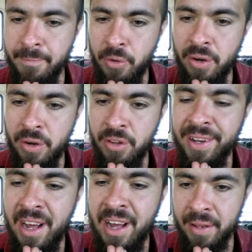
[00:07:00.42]
so
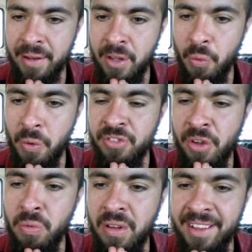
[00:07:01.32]
incompetent, you are so
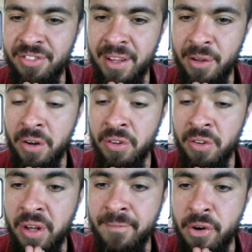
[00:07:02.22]
lazy, you are so good
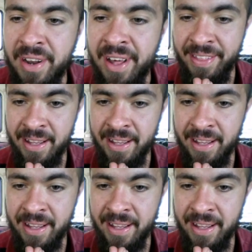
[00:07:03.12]
for nothing,